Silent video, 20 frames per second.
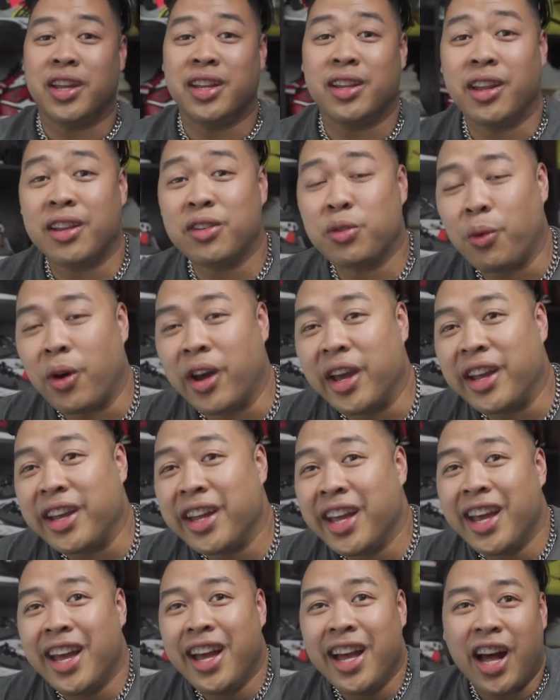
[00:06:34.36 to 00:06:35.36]
and that's why
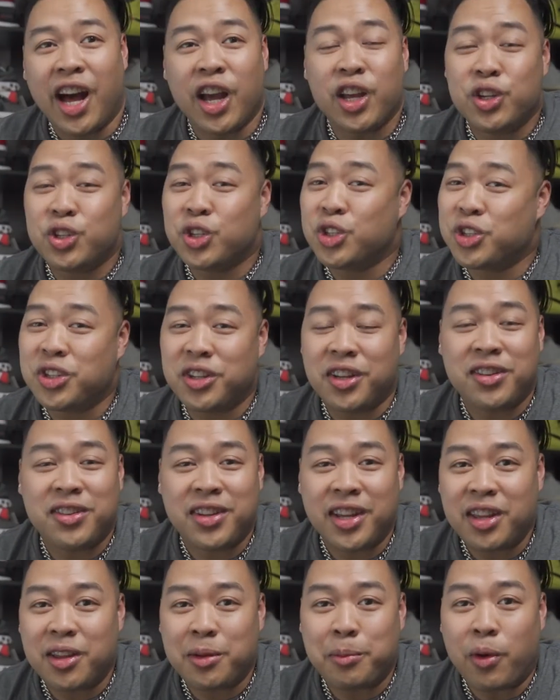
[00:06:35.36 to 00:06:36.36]
I usually
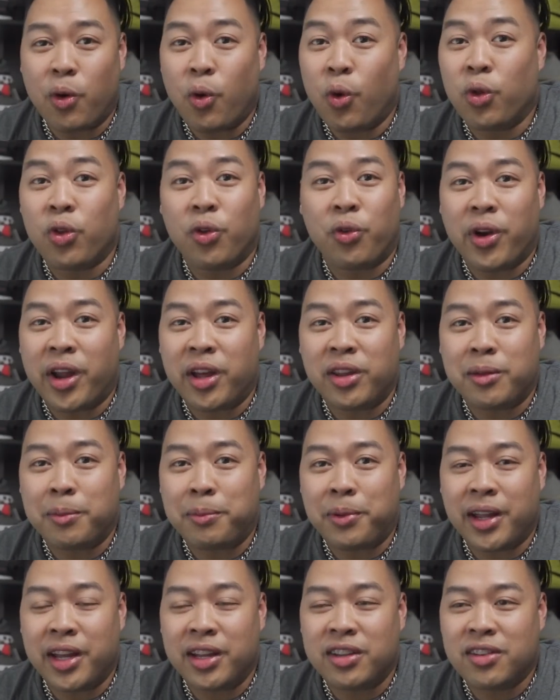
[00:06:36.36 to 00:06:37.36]
see them all around the
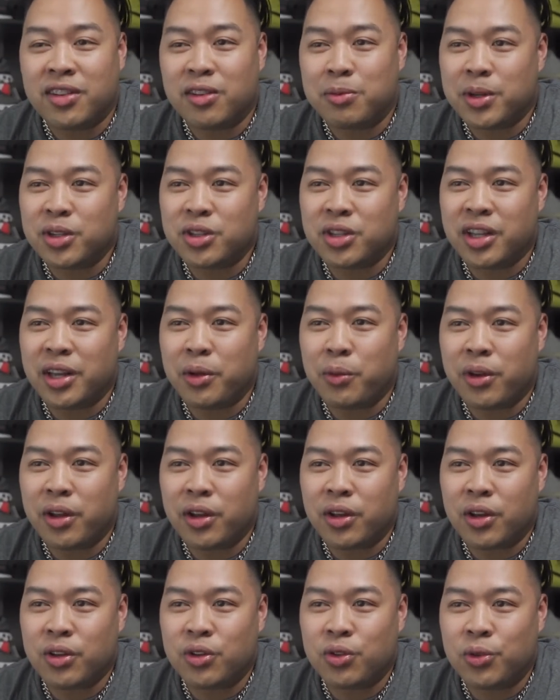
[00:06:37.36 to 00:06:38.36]
place, especially when I
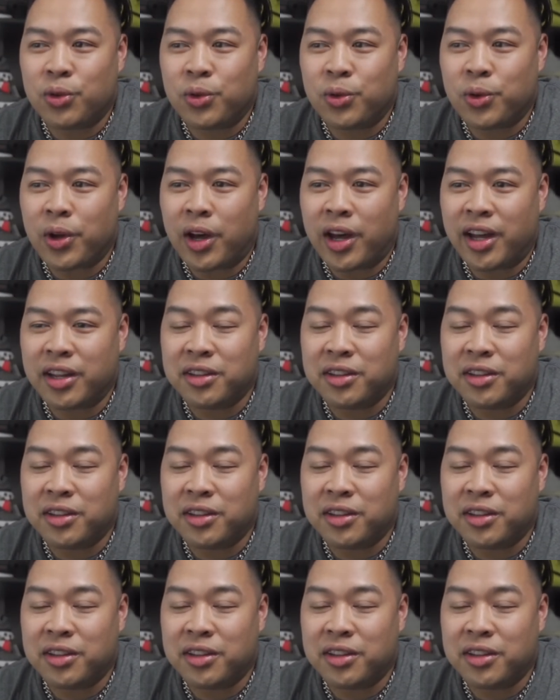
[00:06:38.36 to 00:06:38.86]
go to